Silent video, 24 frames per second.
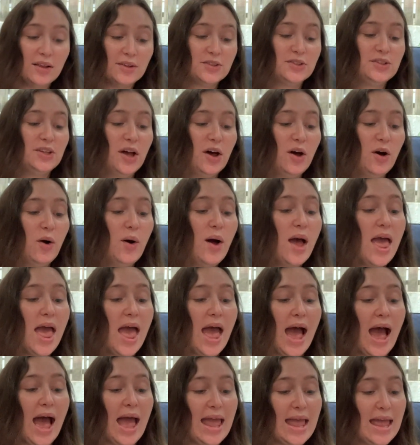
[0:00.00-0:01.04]
So
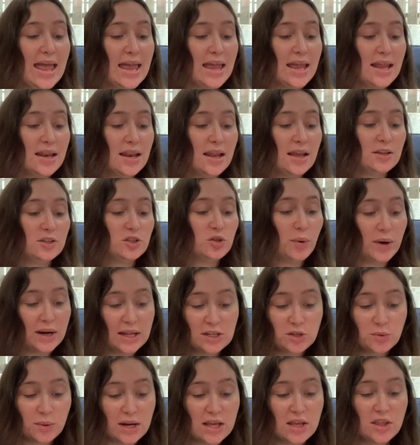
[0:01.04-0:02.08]
in
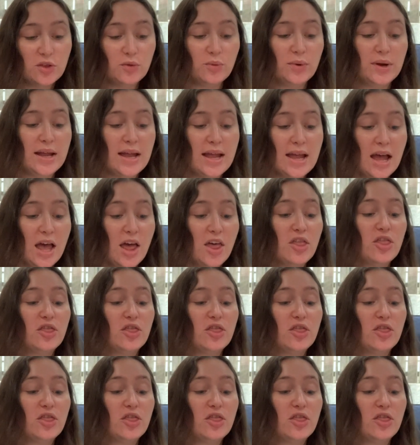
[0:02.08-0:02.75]
2023,